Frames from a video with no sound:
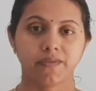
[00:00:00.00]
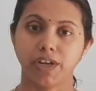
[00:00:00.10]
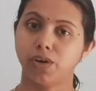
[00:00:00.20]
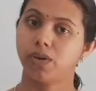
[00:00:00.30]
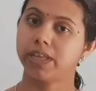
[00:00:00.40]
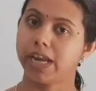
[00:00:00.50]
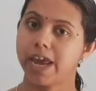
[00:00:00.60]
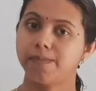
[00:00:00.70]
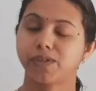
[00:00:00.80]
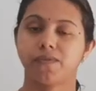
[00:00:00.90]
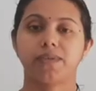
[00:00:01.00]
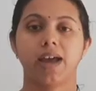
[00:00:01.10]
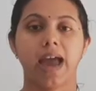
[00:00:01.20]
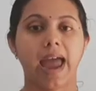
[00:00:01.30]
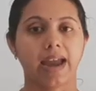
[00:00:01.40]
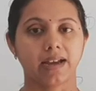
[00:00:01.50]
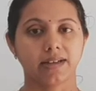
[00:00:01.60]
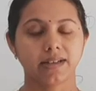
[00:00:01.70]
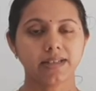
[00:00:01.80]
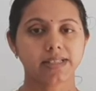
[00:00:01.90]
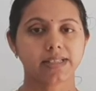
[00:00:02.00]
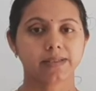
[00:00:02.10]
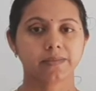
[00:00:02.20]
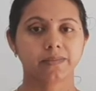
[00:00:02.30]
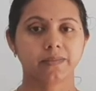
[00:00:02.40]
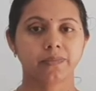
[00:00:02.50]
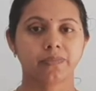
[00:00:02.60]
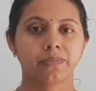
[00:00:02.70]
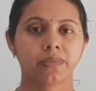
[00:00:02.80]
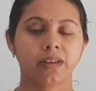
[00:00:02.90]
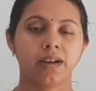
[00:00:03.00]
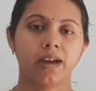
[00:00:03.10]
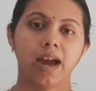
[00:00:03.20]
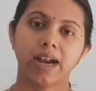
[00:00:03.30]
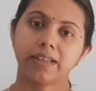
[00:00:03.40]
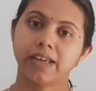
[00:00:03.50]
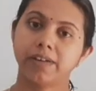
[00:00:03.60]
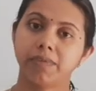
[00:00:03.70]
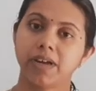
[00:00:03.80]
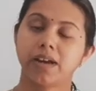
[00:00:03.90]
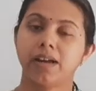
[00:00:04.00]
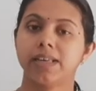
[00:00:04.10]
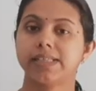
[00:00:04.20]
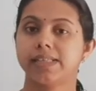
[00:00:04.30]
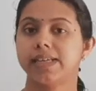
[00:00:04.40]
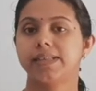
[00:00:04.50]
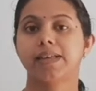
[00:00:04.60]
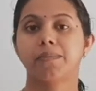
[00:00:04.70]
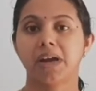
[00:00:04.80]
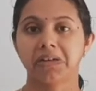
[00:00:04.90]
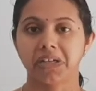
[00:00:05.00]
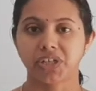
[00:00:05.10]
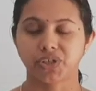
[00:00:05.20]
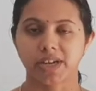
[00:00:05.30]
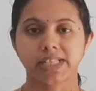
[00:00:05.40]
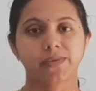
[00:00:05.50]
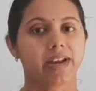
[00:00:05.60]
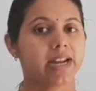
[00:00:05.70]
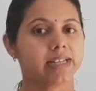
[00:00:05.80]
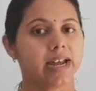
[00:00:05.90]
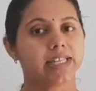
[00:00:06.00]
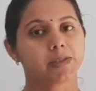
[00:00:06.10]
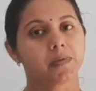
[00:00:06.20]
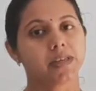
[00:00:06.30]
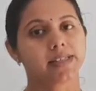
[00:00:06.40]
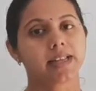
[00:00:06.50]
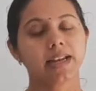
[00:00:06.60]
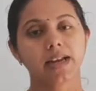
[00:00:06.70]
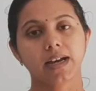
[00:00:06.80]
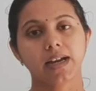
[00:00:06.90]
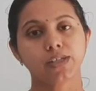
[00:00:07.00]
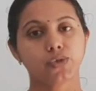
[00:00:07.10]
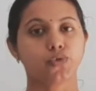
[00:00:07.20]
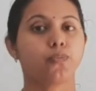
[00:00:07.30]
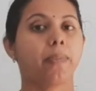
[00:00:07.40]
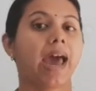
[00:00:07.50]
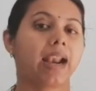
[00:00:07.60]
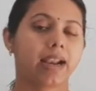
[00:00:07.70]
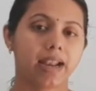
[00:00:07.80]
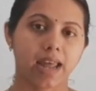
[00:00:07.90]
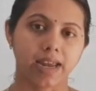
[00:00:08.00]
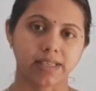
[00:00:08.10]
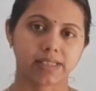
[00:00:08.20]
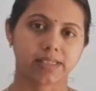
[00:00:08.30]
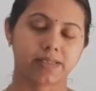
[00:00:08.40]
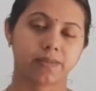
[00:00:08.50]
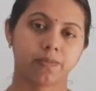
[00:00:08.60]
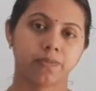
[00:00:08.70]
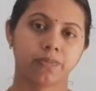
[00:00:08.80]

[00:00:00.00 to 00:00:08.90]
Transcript: We know the names of the angles. And then we can see some conditions when a transversal cuts two parallel lines.